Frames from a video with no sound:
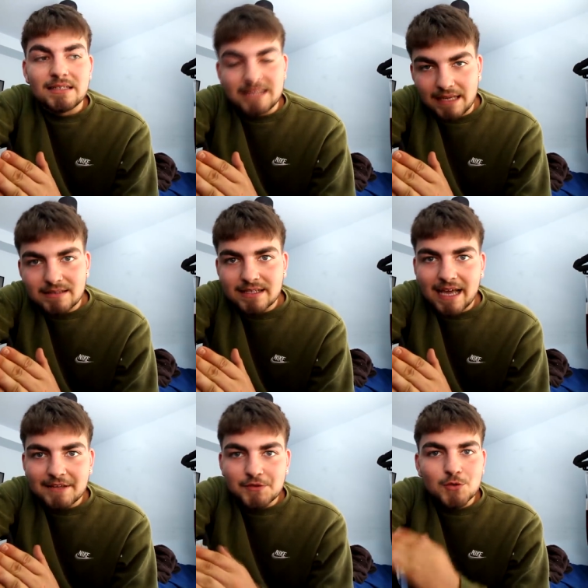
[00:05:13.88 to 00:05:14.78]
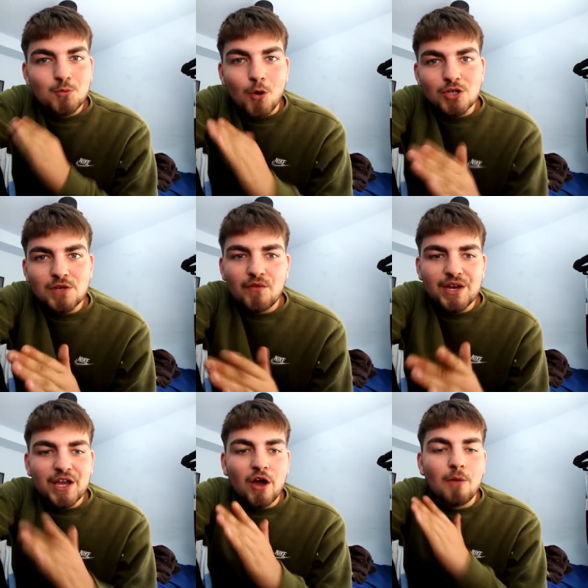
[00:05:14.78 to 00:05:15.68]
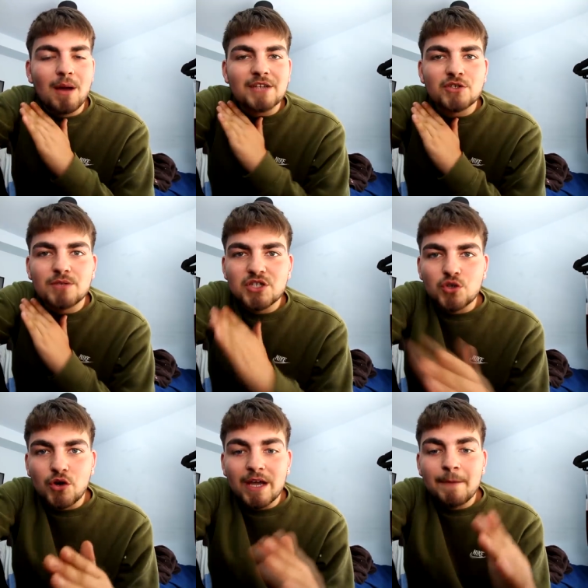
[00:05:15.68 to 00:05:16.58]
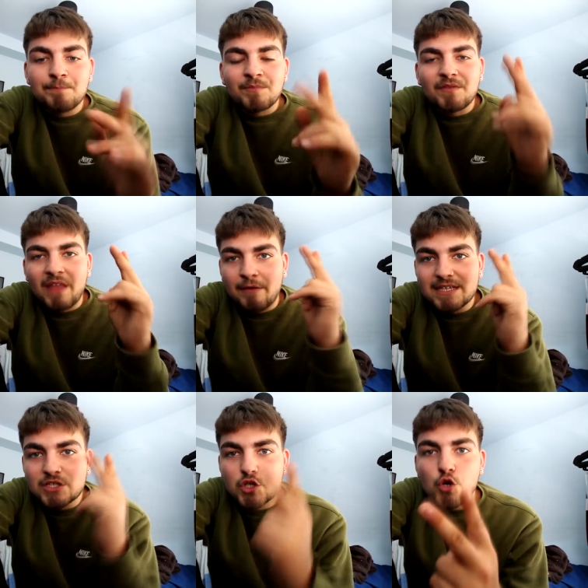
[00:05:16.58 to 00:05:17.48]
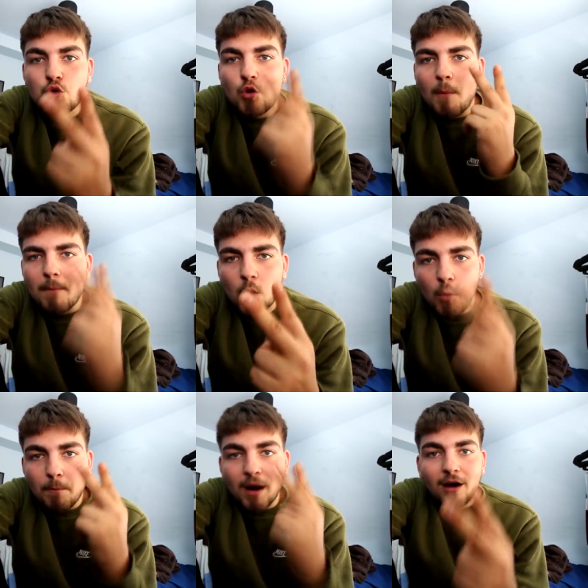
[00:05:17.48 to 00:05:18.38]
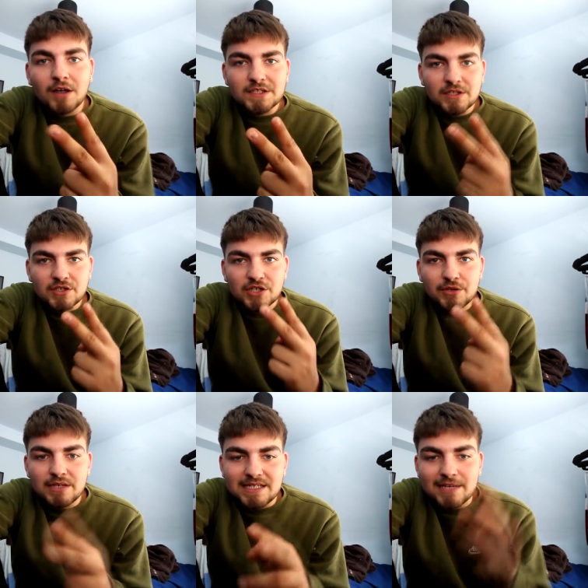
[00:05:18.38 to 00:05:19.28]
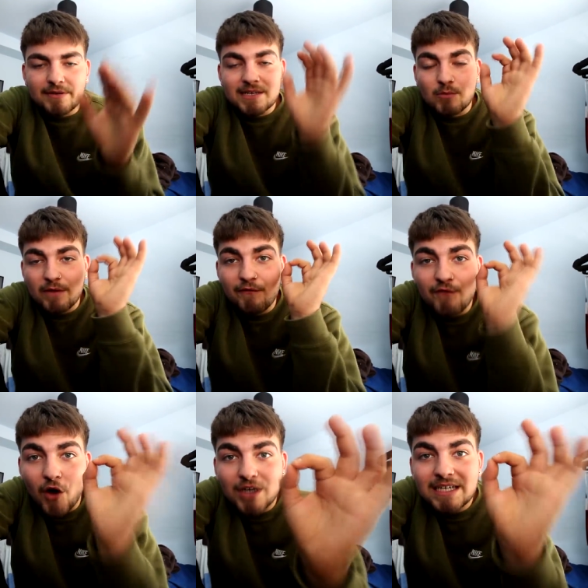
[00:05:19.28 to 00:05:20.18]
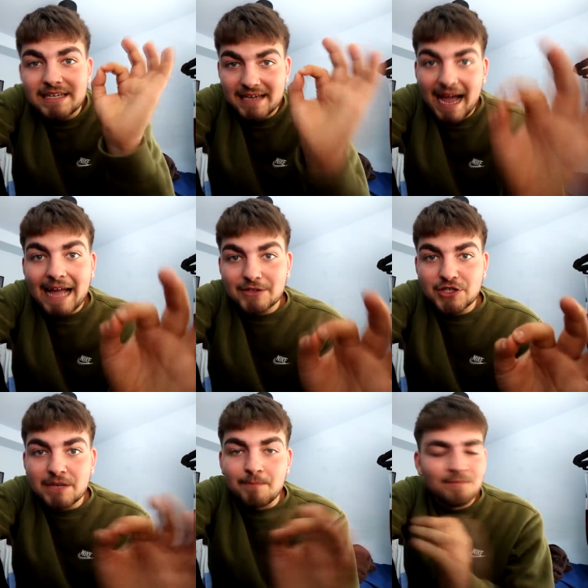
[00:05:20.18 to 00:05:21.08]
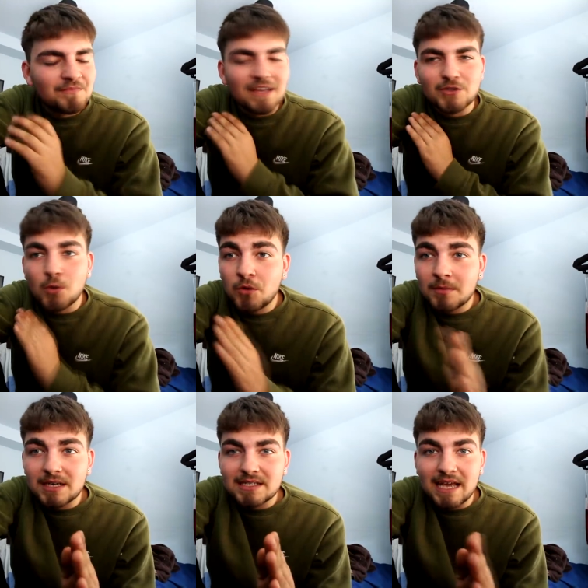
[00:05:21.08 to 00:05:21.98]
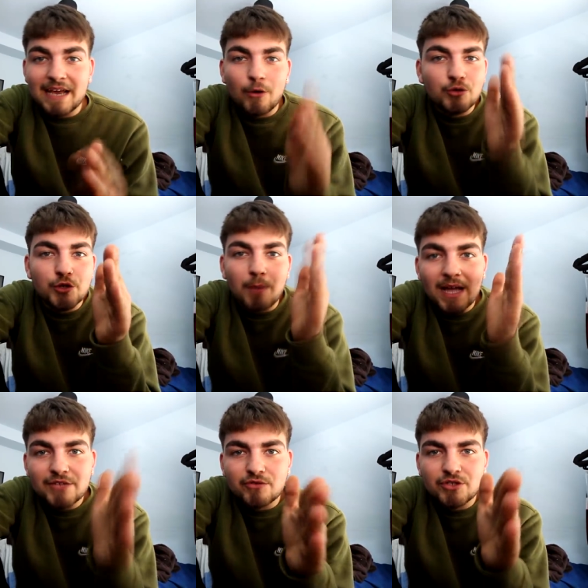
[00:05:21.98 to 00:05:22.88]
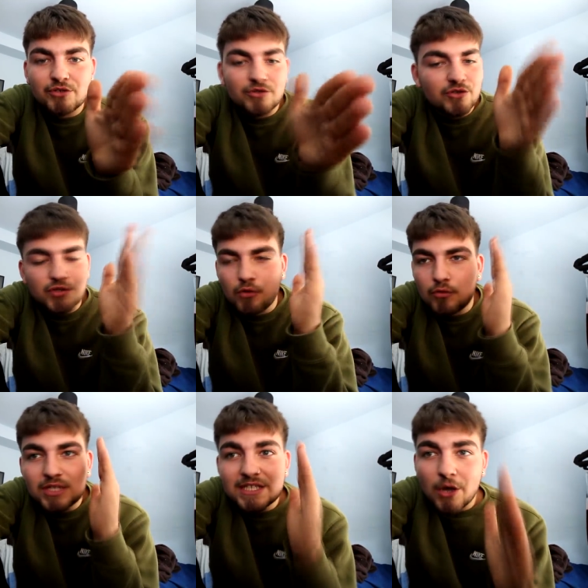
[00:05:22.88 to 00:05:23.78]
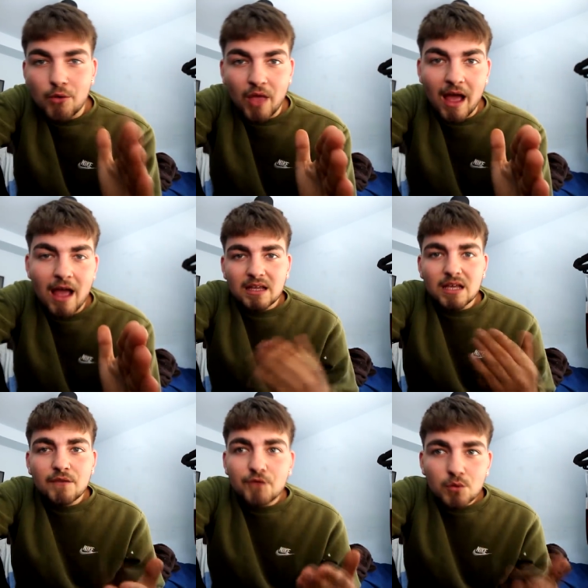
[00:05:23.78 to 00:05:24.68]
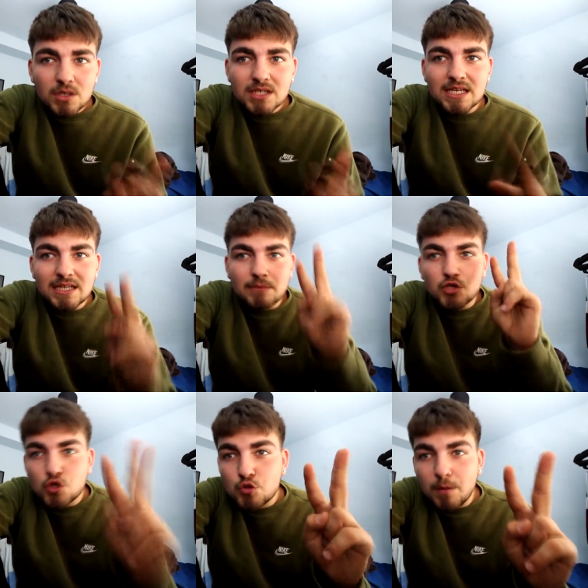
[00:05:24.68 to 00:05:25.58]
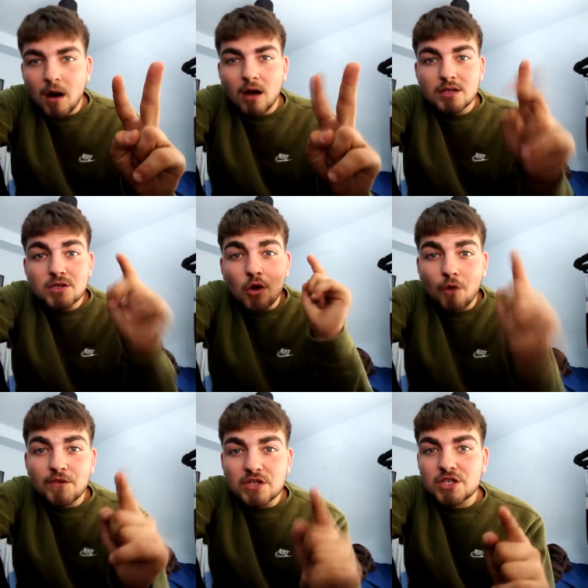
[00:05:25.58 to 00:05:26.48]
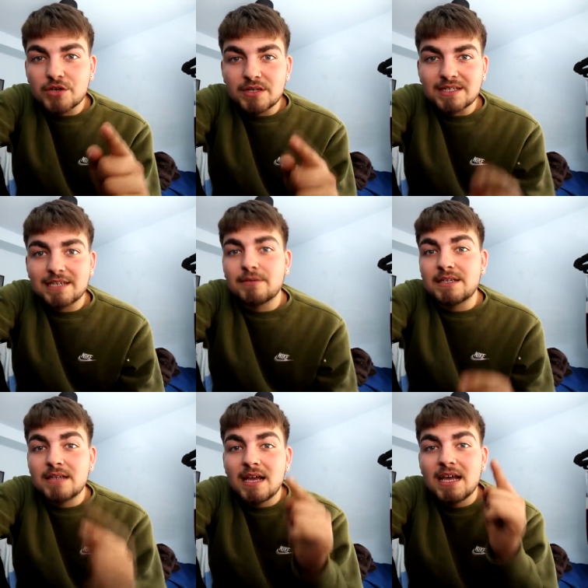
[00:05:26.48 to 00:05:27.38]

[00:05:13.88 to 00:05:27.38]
yet again. Just watch the video, make sure to enjoy it. There is two more parts of the security series and we finally catch him. That's all I'm going to say. All you Patreon users, you already know that. If you want to see them, two parts of the security series,